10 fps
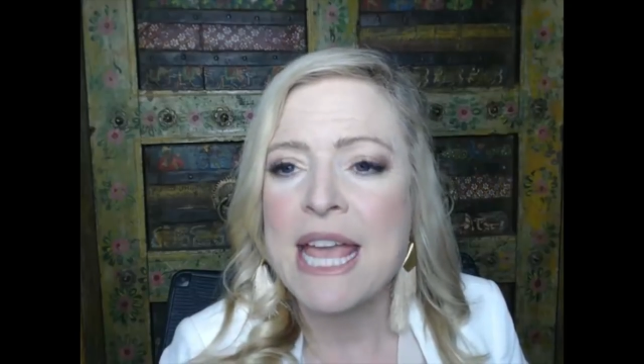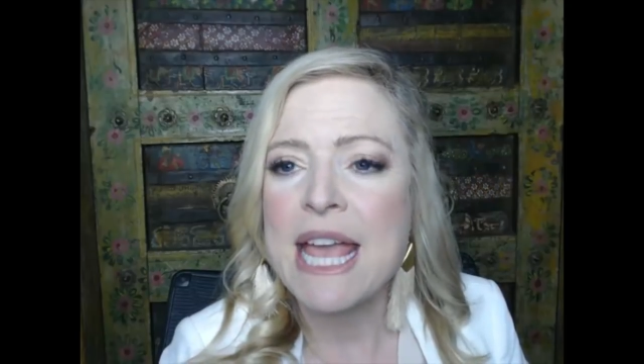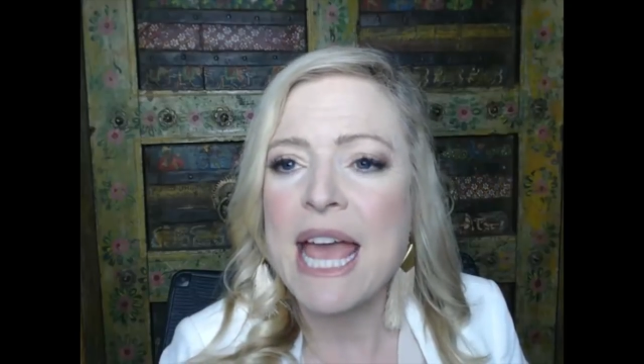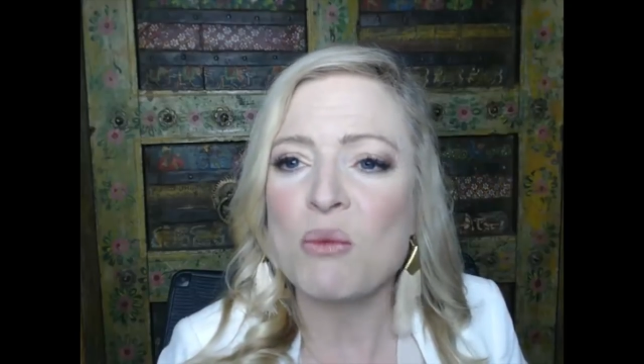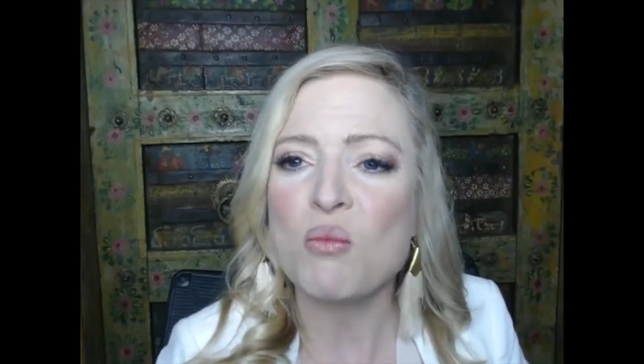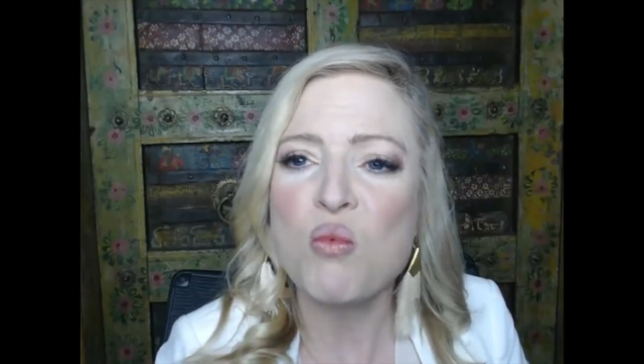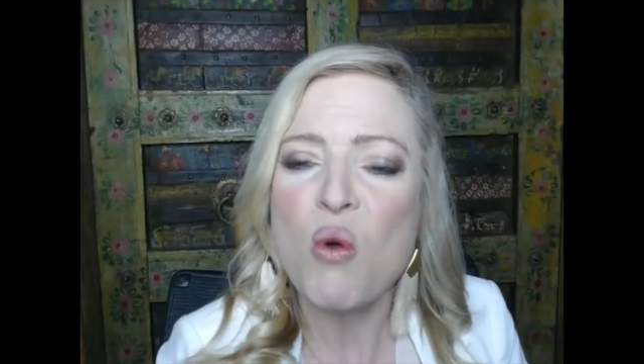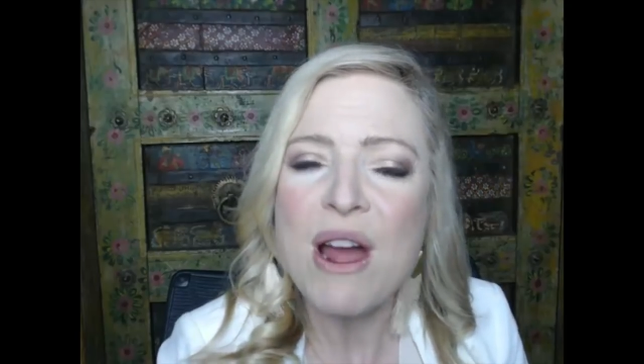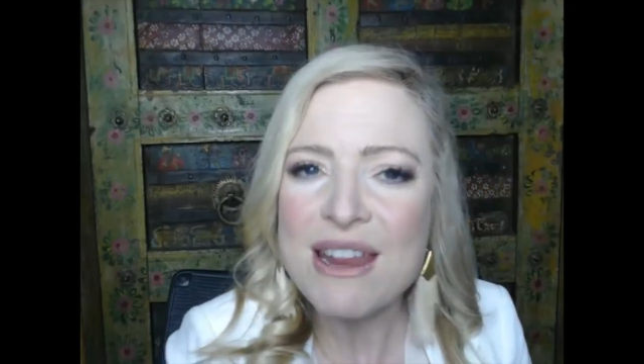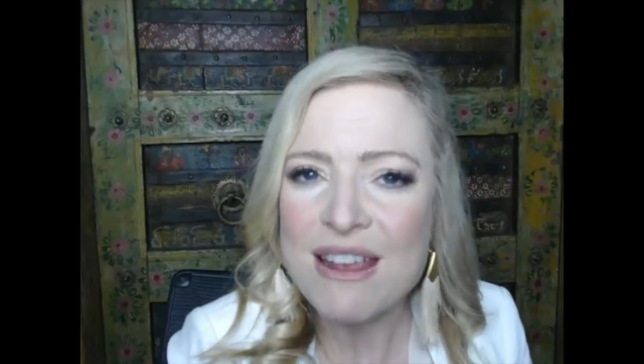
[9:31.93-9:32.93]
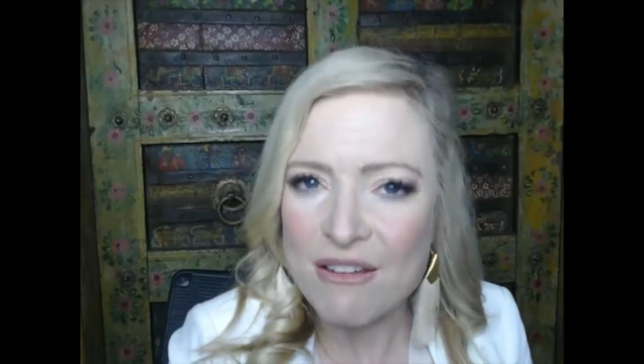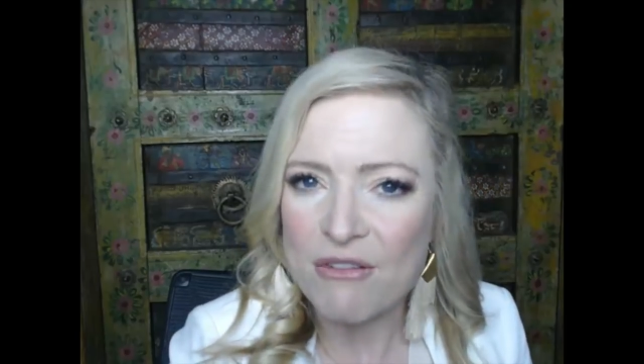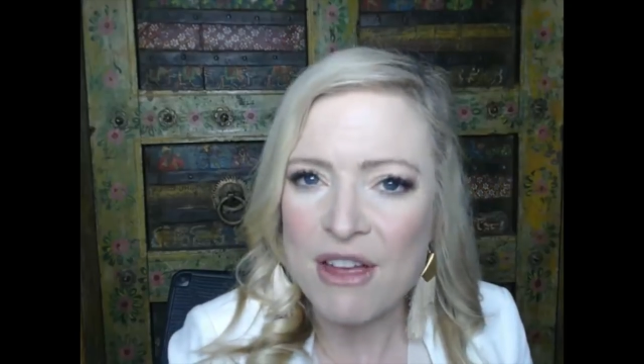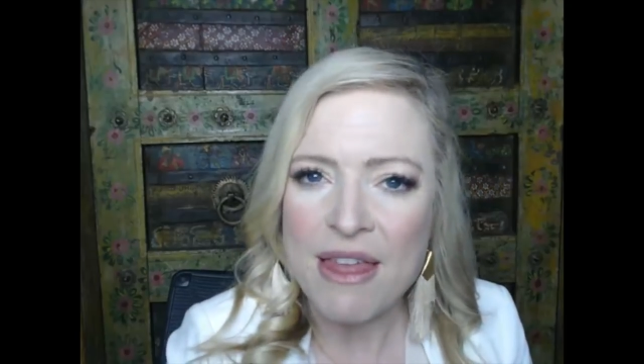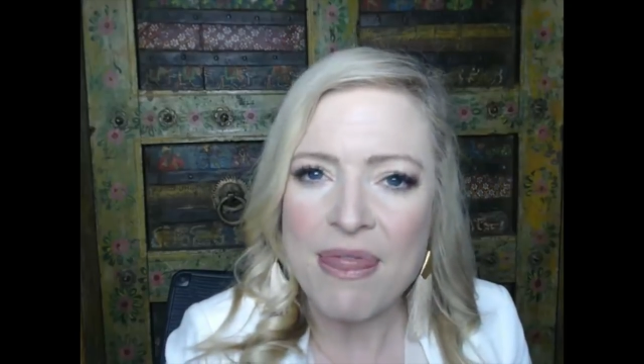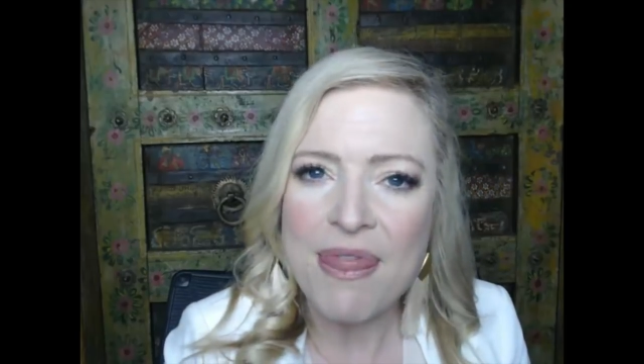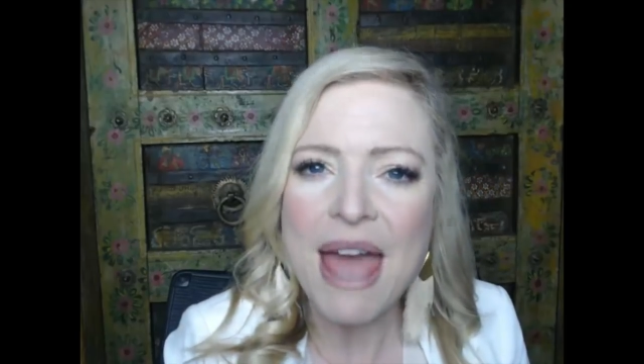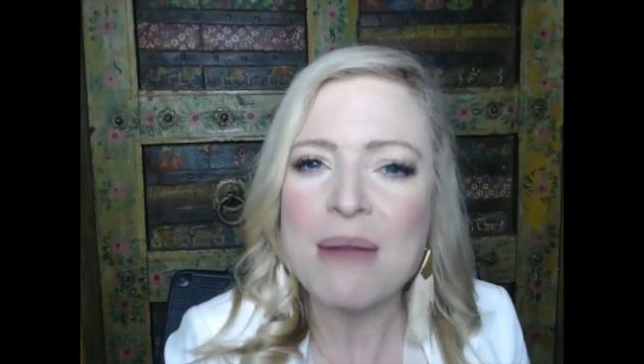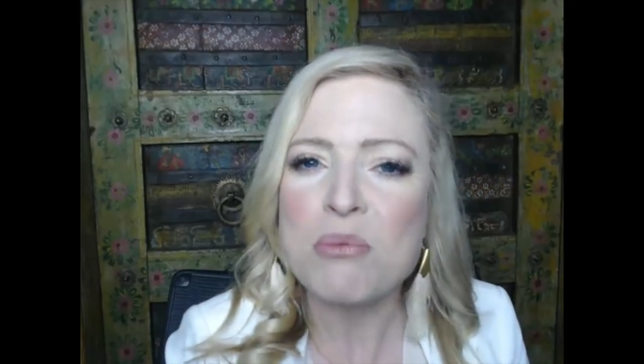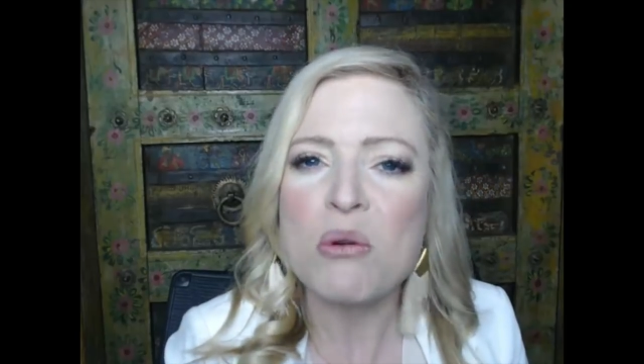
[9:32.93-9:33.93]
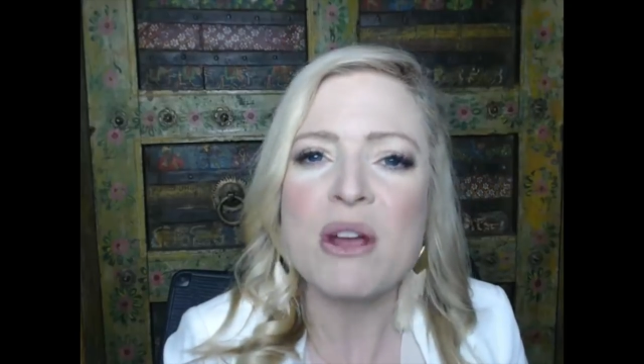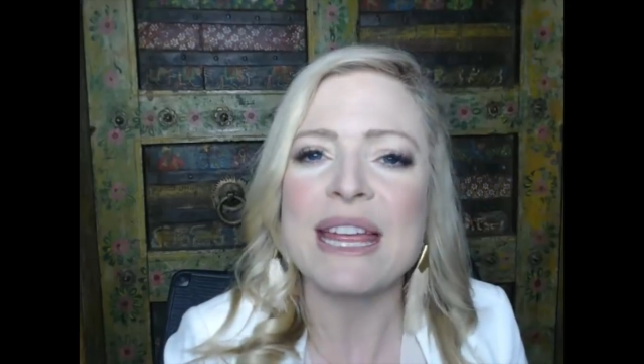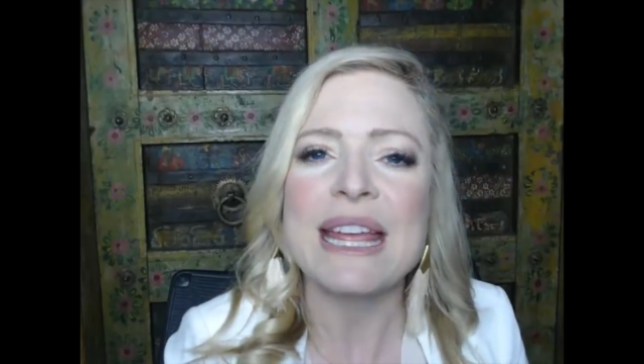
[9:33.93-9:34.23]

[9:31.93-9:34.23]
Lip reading: And what if that point